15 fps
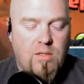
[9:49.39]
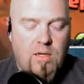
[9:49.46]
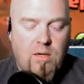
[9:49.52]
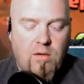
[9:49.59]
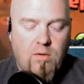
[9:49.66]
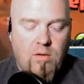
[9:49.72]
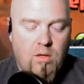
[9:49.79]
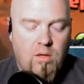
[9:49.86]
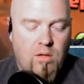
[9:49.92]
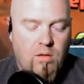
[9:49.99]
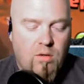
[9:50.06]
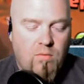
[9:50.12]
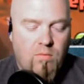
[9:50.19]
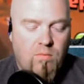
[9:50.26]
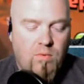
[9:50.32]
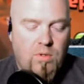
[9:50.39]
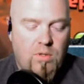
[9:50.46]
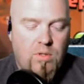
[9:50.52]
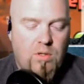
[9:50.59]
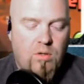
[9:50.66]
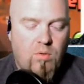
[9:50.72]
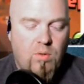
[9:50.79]
Now,
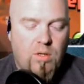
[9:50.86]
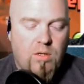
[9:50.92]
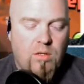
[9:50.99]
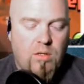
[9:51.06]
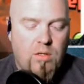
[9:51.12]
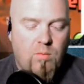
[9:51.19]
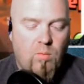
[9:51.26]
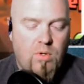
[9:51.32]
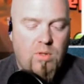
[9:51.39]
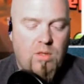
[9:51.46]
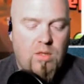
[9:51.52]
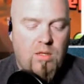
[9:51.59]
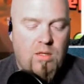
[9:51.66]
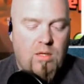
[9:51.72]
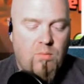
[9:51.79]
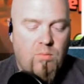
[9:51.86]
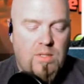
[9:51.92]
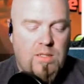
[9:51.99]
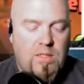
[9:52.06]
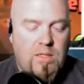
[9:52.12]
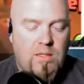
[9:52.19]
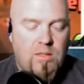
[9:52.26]
really quickly, one thing that we
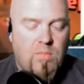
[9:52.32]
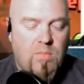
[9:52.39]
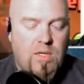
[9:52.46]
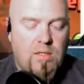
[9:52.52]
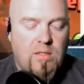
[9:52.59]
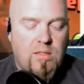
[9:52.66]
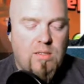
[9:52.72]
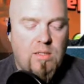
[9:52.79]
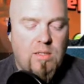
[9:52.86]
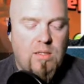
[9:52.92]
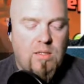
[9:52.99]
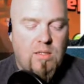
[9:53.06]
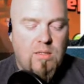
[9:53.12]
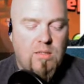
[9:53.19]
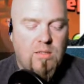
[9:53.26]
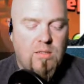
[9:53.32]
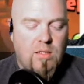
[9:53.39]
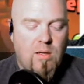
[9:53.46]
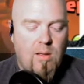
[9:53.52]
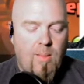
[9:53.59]
did miss is